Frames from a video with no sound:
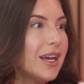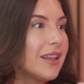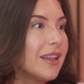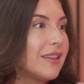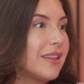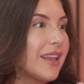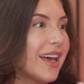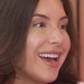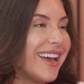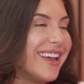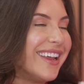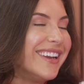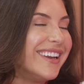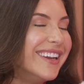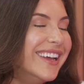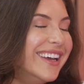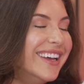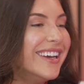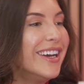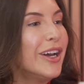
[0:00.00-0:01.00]

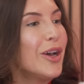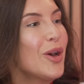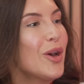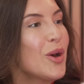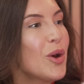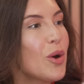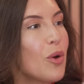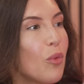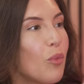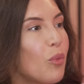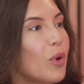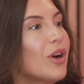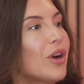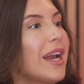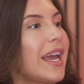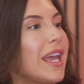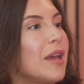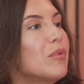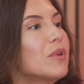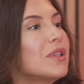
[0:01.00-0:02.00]
then we're
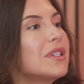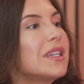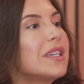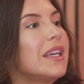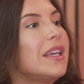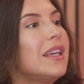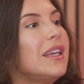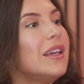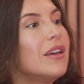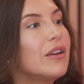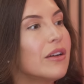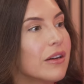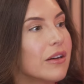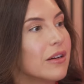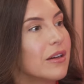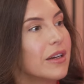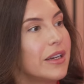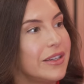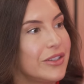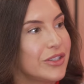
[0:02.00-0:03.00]
able to
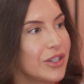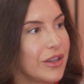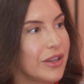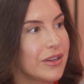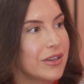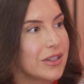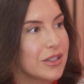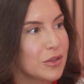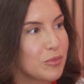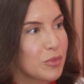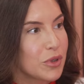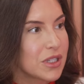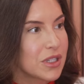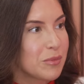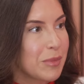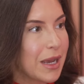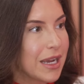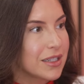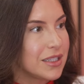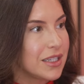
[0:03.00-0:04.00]
hear each other's
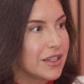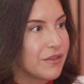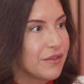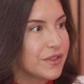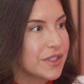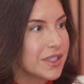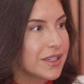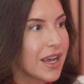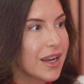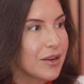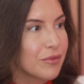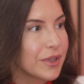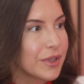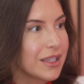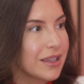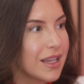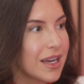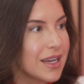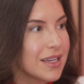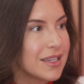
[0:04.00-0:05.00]
perspectives and
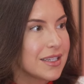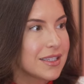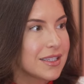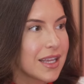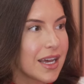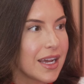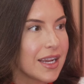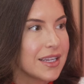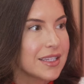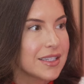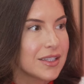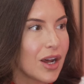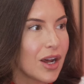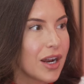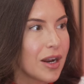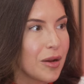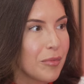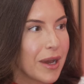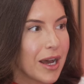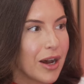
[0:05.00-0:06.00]
realize that it's
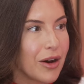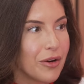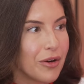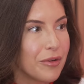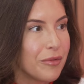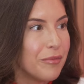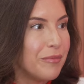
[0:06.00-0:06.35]
not about